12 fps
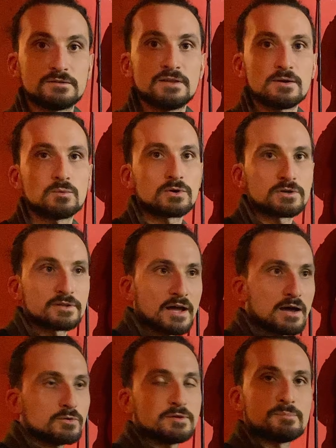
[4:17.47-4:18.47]
They were
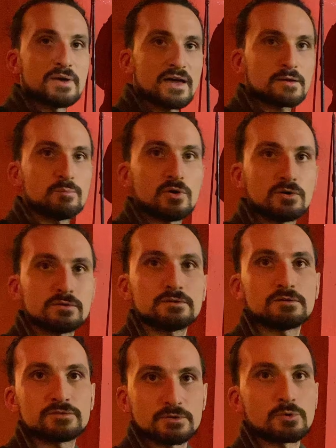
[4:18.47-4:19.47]
now the backbone
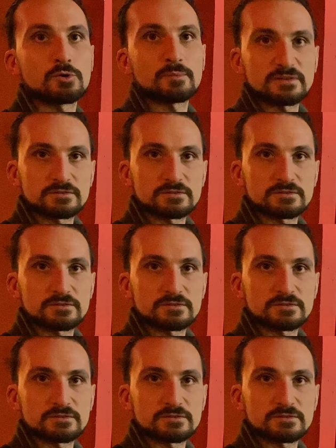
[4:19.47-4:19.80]
of the Roman